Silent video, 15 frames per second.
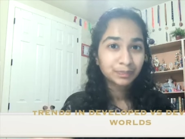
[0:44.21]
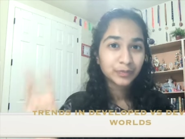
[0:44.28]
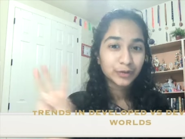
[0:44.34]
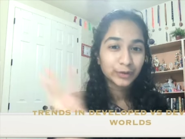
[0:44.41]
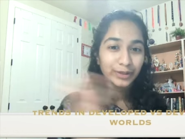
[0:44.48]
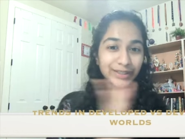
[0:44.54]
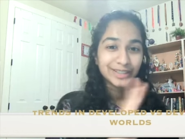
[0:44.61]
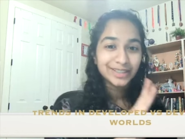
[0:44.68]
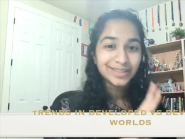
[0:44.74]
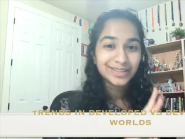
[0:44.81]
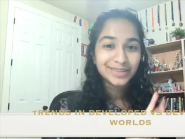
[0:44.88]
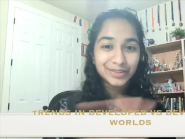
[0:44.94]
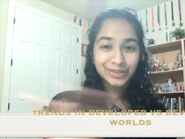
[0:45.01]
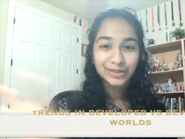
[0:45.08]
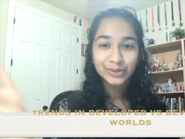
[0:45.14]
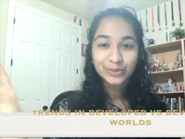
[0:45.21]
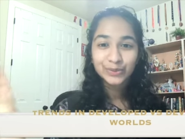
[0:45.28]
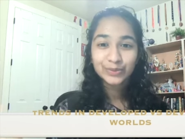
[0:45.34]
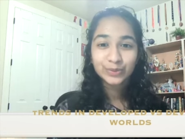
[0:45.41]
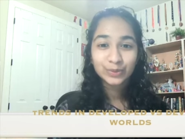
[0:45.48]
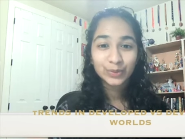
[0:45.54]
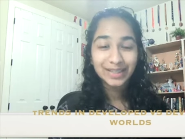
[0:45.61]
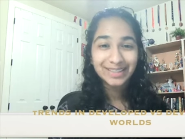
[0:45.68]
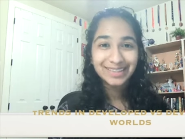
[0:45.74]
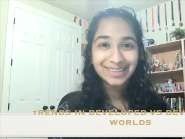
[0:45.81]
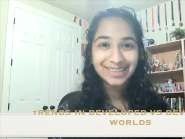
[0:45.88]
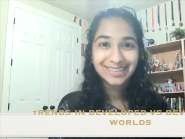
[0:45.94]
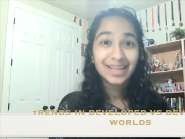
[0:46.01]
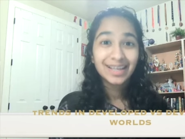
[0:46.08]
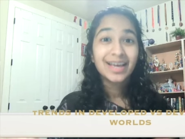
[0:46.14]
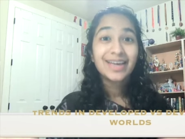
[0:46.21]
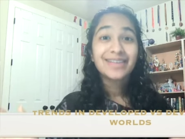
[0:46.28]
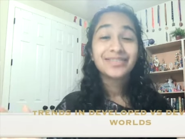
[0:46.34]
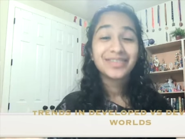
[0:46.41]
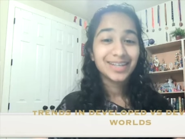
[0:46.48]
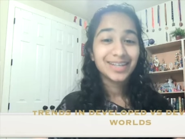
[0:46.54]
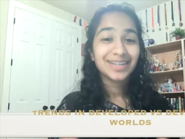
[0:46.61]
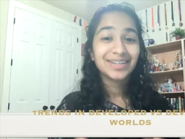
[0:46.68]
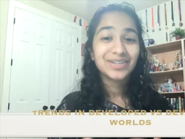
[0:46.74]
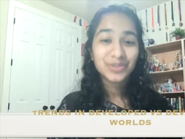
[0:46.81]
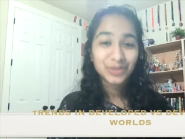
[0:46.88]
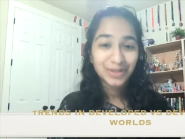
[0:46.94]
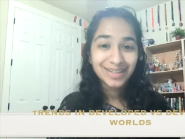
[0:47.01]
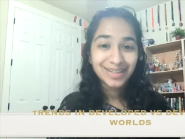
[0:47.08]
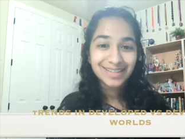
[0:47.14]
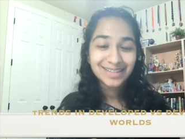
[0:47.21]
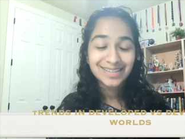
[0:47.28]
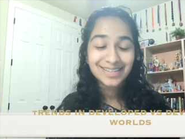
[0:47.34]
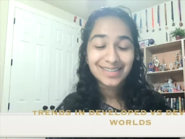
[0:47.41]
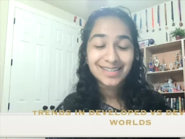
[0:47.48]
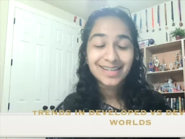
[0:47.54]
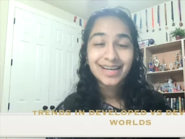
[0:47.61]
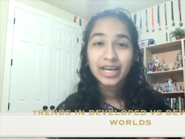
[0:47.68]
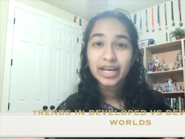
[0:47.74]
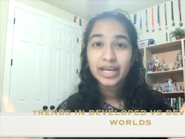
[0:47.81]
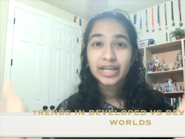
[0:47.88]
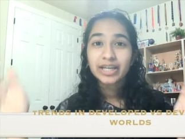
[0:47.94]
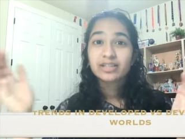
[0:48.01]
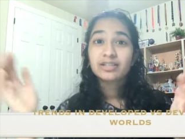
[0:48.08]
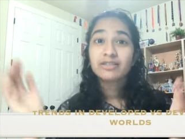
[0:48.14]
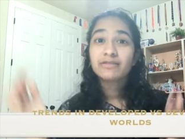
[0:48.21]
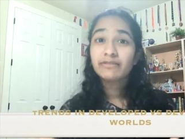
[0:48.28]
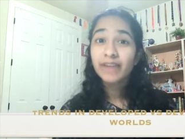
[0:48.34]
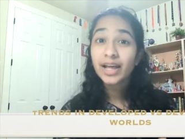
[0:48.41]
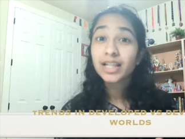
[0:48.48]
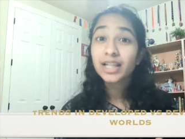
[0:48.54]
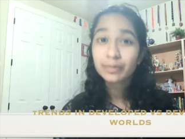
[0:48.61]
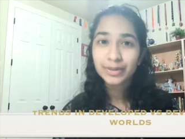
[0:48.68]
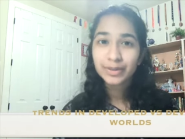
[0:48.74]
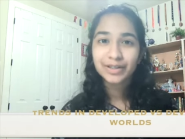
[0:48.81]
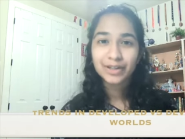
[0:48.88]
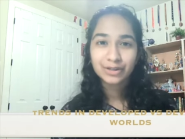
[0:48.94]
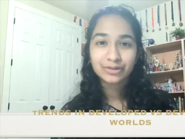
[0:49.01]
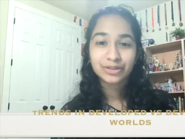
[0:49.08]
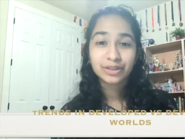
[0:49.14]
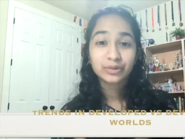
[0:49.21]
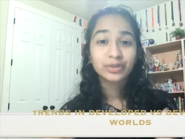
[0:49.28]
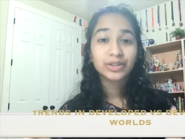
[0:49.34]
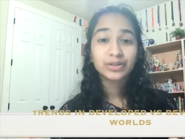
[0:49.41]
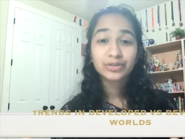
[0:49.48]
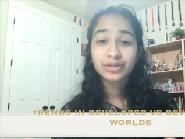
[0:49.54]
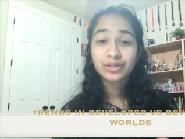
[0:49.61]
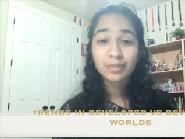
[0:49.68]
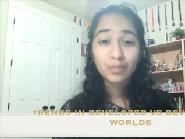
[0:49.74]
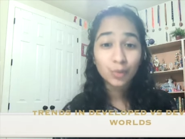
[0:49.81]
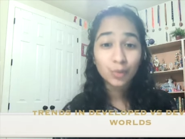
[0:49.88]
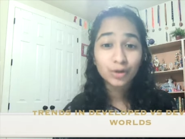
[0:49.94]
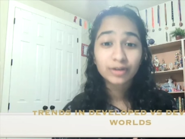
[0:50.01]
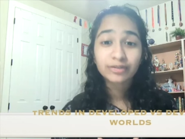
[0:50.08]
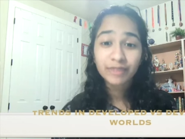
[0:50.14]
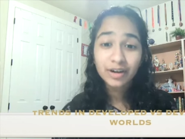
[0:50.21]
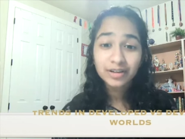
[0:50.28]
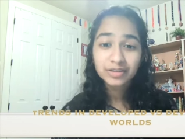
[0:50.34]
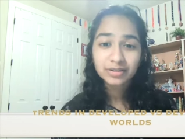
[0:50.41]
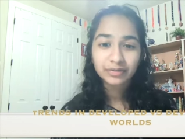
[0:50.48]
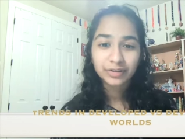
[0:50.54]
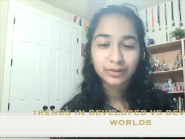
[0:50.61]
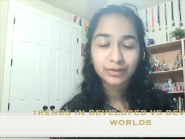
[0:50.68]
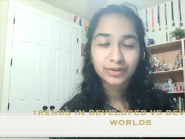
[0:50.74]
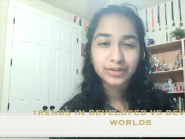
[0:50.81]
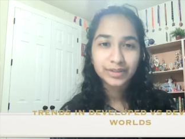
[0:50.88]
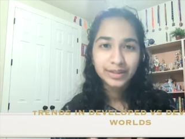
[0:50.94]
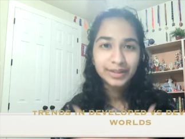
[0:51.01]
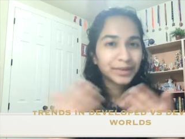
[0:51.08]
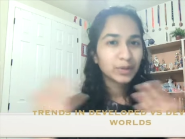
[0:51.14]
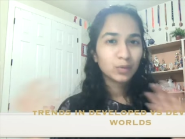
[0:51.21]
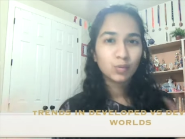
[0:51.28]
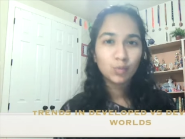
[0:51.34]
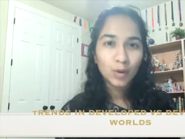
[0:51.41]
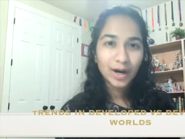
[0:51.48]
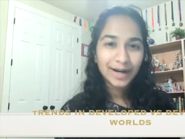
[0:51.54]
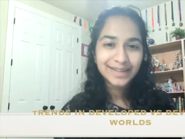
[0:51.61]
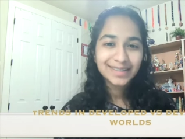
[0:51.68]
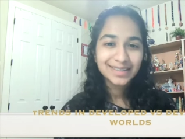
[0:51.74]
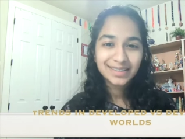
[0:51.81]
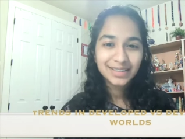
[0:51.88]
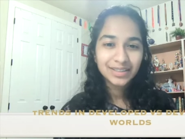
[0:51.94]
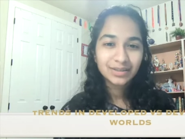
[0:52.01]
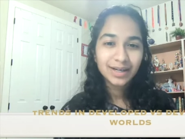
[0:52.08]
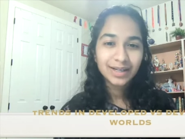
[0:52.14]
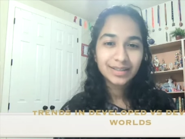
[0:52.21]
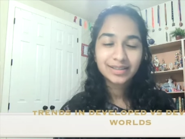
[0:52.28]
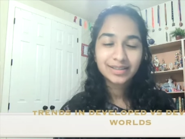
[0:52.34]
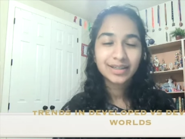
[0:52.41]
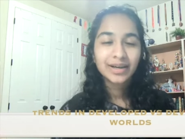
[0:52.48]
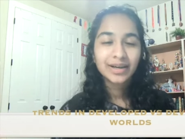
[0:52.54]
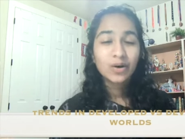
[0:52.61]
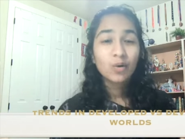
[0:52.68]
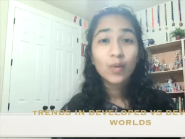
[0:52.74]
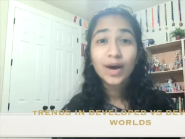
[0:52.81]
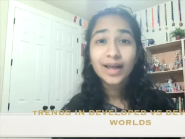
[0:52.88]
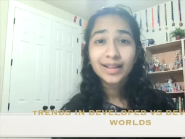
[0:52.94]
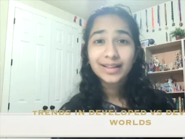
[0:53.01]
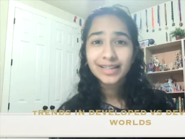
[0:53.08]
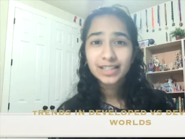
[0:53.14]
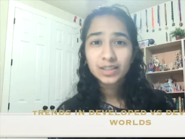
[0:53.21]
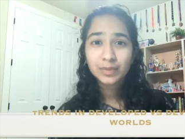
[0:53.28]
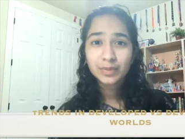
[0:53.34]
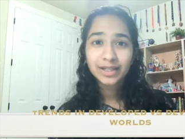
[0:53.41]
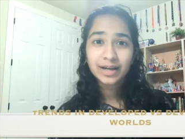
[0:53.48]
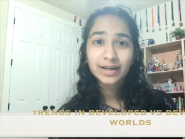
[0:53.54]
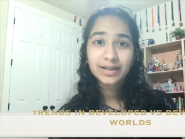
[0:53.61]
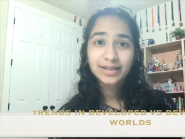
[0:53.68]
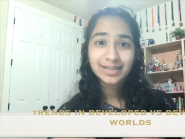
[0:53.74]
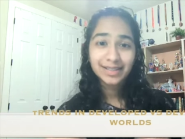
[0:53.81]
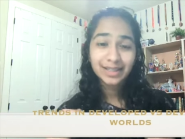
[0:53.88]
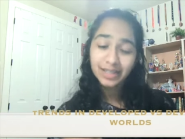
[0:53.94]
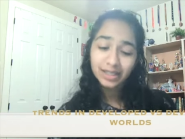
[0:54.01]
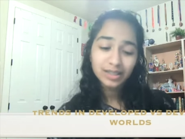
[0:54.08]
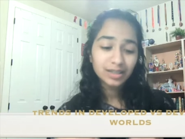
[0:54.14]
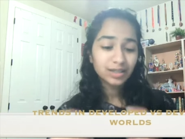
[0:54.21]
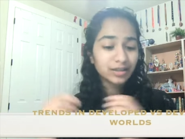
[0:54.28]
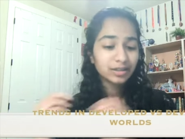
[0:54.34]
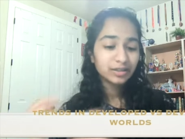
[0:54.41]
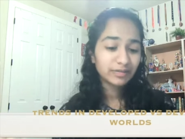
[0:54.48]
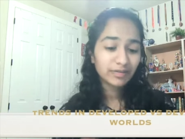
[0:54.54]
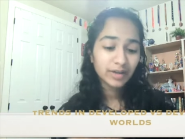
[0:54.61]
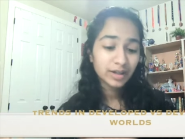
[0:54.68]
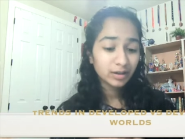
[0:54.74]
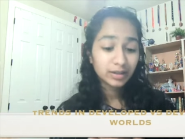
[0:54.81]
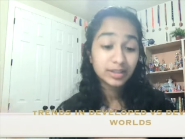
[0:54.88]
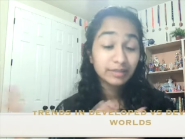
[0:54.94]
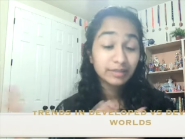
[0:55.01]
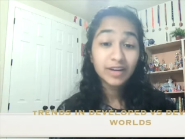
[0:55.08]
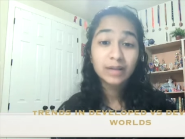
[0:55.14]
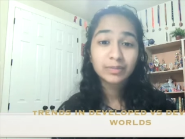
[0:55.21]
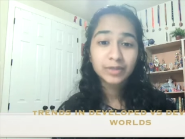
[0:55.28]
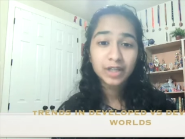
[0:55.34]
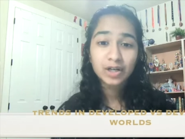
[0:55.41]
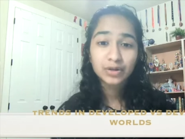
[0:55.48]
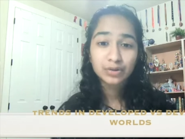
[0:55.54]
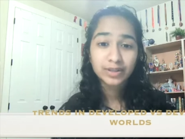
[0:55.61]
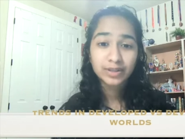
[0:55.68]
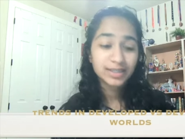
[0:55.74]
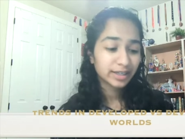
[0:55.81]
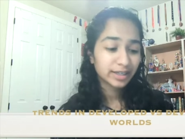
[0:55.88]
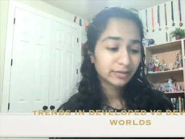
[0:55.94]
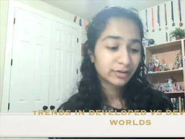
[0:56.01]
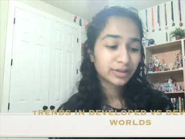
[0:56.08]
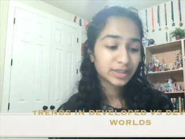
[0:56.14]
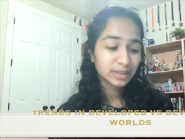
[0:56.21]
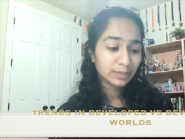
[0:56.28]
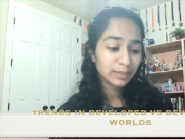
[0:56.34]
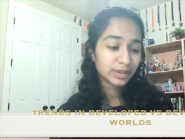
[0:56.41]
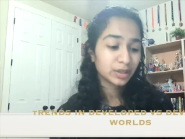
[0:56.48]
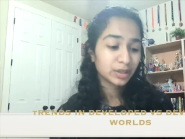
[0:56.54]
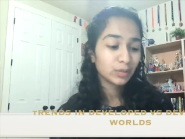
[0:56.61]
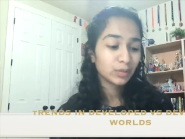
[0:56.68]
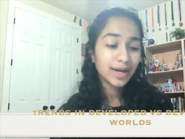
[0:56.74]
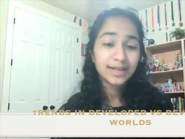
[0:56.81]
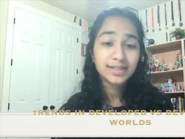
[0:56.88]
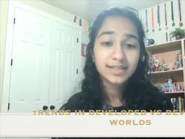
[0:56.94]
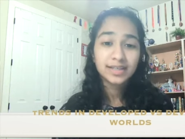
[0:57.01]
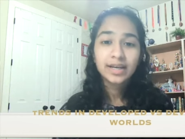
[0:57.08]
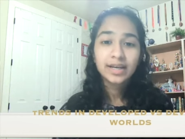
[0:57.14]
Three, two, one. The answer is a developing country would use more fossil fuels why is this, you ask? Well, it's because in devel- developed countries, like for example the US,